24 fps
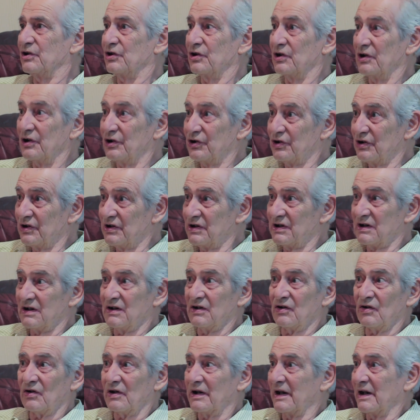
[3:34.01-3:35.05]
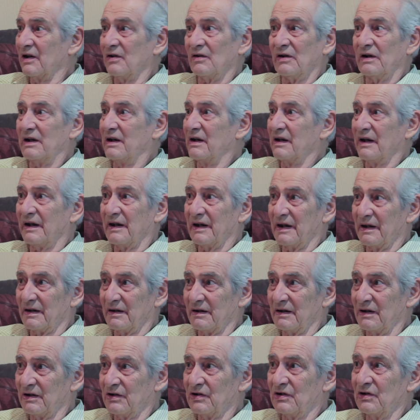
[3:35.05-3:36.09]
churches, not only in the
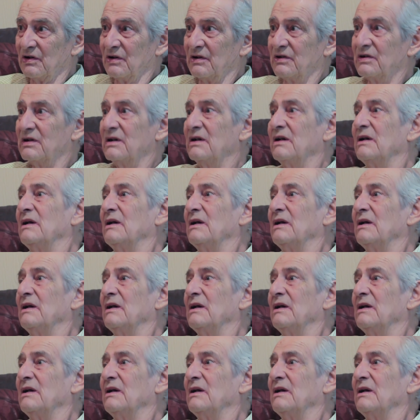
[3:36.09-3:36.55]
Catholic Church.